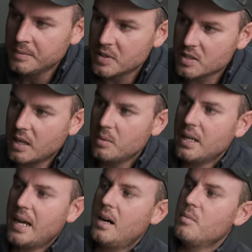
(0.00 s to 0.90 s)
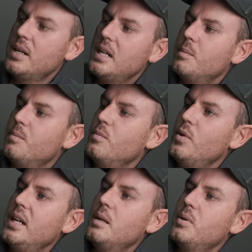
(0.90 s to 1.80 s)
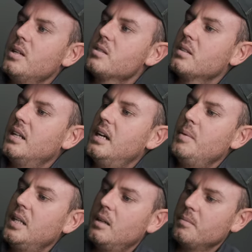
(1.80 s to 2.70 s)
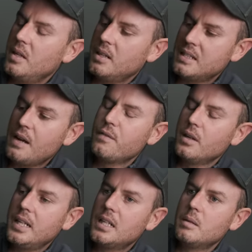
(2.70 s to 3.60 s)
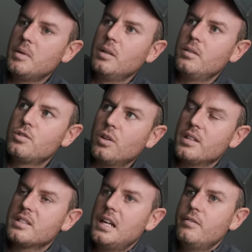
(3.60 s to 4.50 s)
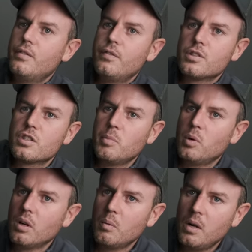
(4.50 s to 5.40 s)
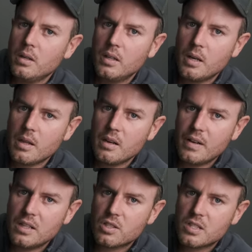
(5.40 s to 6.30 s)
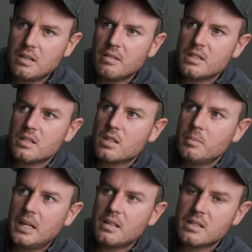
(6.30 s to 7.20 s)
So yeah, I'm really, really impressed with it. I mean, I'm definitely going to be trying to save up for a smaller one. I know the Adventure Series is coming out,